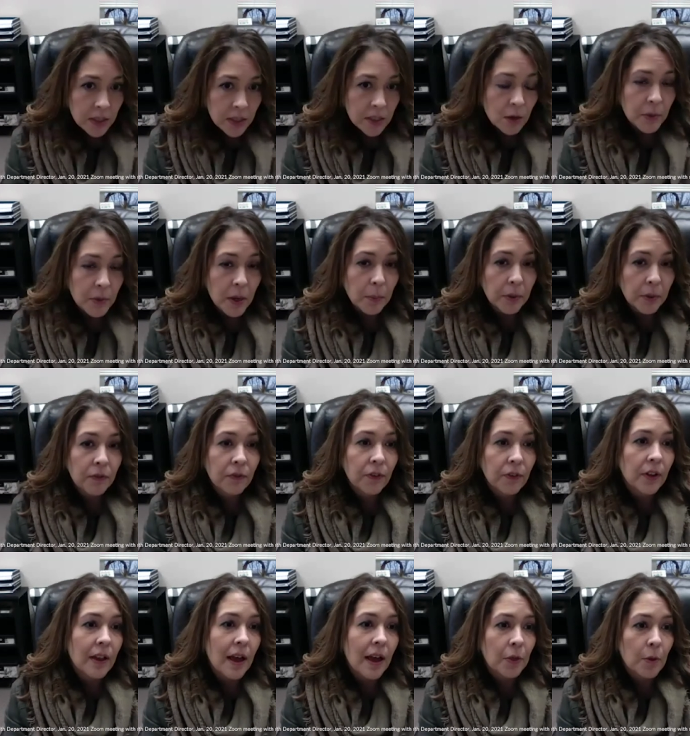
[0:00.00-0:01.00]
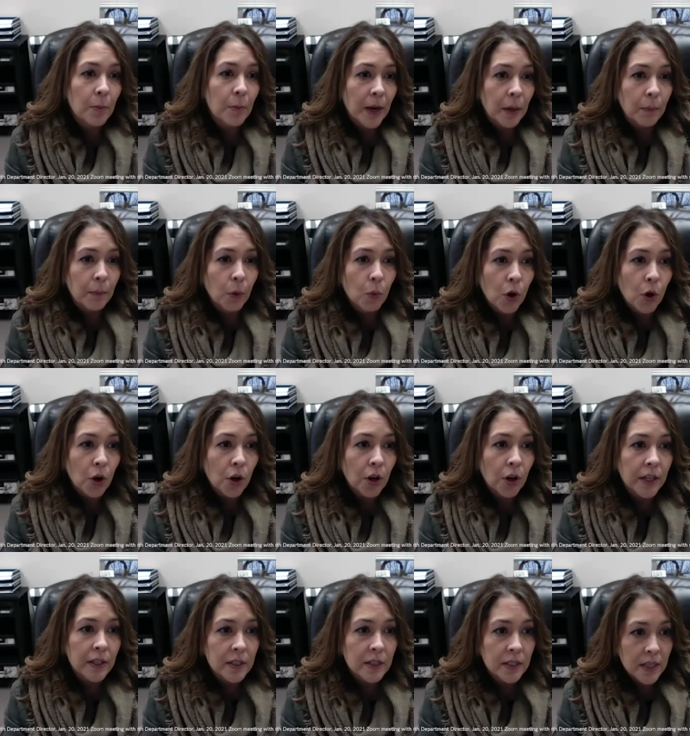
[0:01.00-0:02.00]
They'll be able to fill out the paperwork
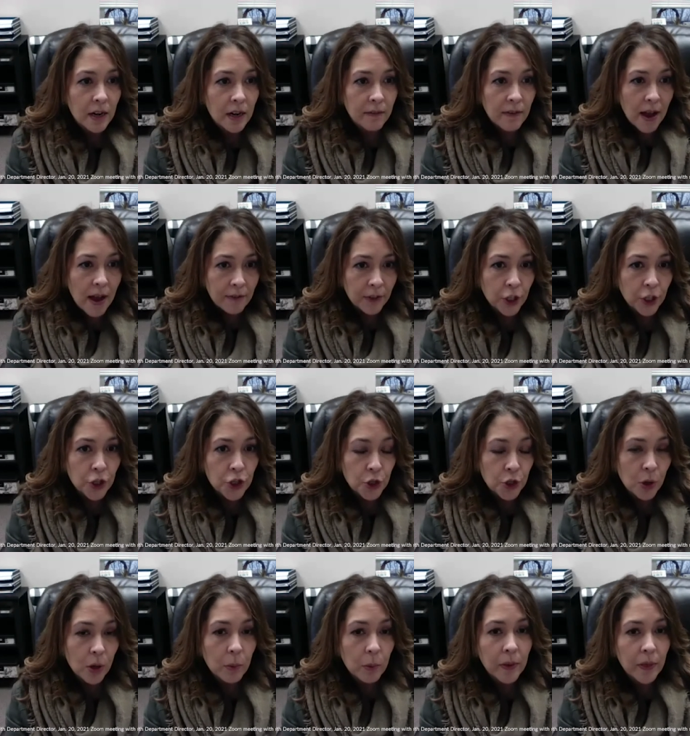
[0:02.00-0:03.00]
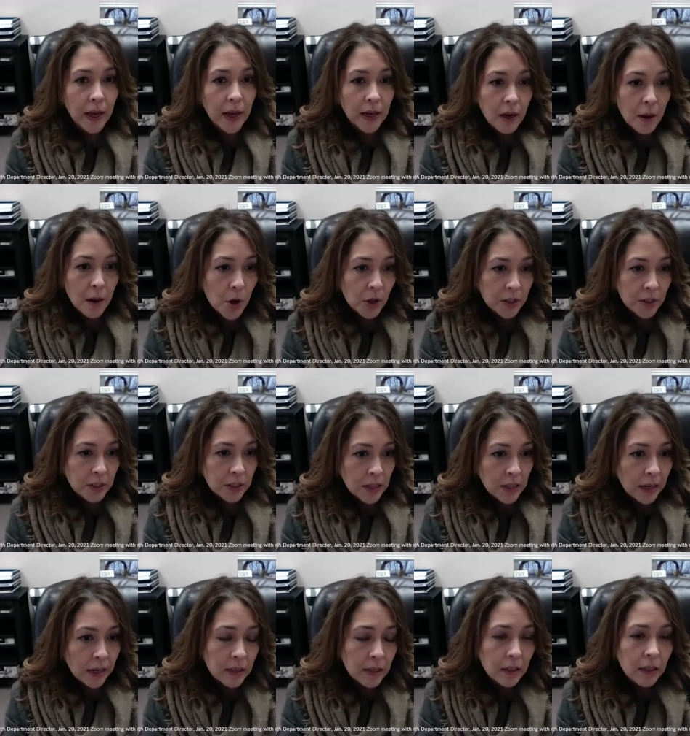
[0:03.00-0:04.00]
instead of having to do it when they come on
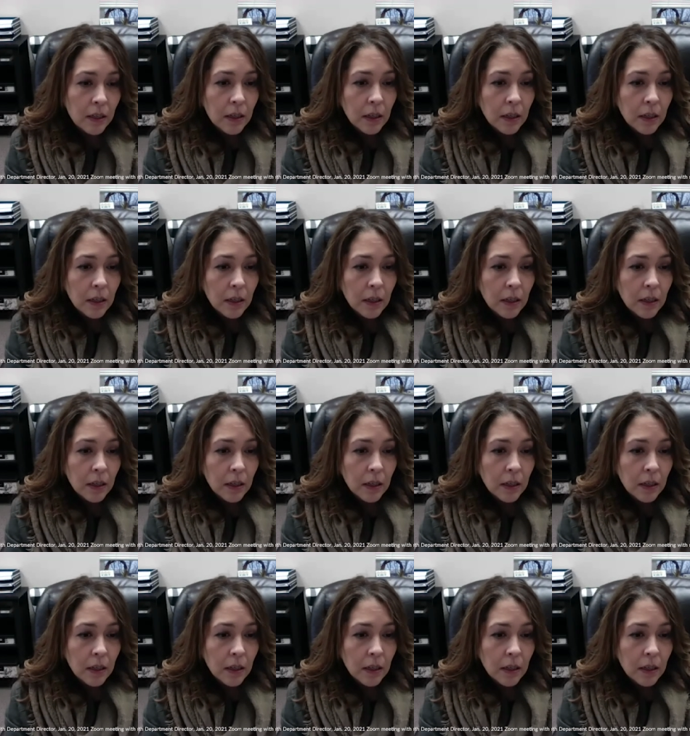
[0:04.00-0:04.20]
site.